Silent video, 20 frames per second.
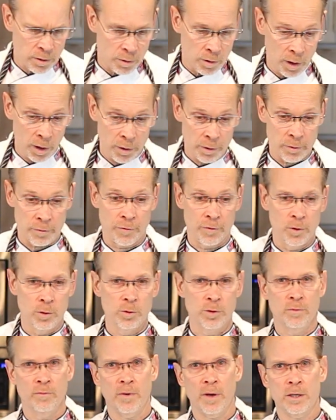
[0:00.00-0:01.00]
or other
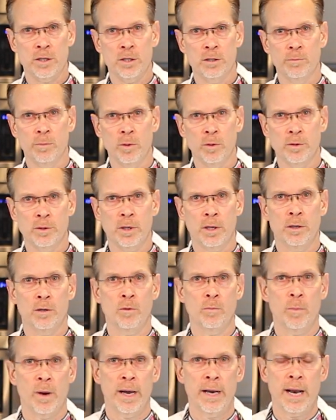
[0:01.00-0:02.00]
frozen vegetables that
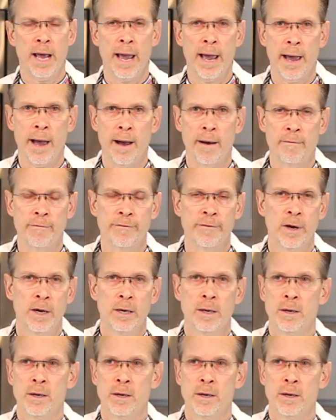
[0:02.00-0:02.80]
you might have,